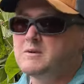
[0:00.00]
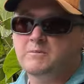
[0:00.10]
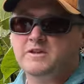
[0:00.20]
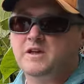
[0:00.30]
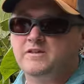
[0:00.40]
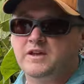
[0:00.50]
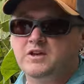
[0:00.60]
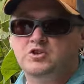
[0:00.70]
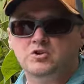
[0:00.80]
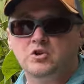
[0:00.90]
But the other thing
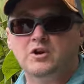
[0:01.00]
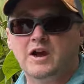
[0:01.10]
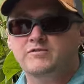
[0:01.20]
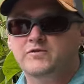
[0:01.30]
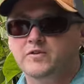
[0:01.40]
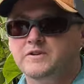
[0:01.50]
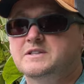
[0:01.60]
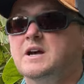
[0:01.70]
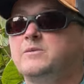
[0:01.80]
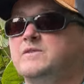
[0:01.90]
you should look out for this
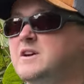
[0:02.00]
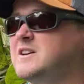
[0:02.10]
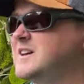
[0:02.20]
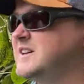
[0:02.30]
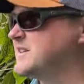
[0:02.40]
time of year,